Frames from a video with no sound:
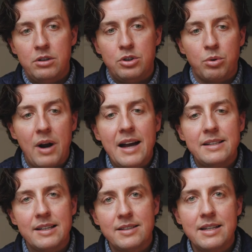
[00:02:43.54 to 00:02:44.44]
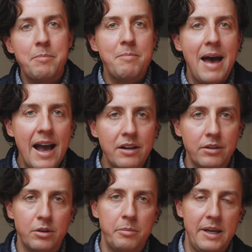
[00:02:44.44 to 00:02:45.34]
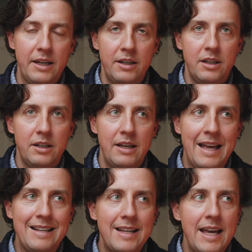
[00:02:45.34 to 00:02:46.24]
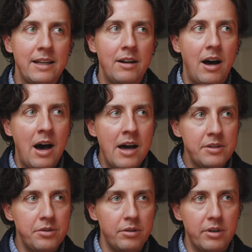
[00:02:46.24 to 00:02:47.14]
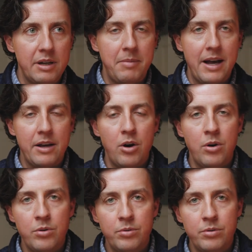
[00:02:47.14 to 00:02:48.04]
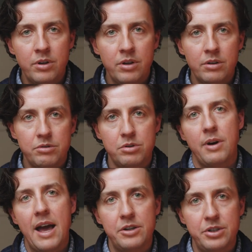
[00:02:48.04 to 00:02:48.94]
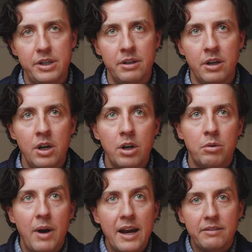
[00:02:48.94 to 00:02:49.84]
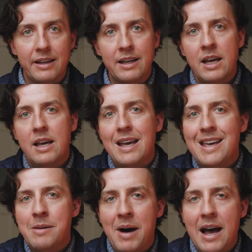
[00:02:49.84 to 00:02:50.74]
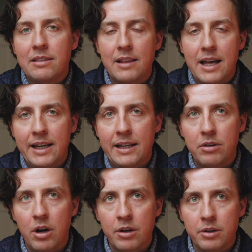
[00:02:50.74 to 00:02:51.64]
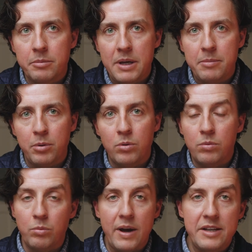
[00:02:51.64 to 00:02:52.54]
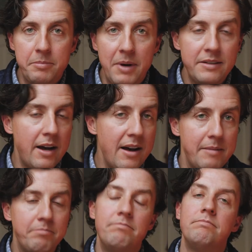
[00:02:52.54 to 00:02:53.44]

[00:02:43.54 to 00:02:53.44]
tried to step back a little bit and take an honest look at my own strategy, right? Like, am I letting other people waste my time?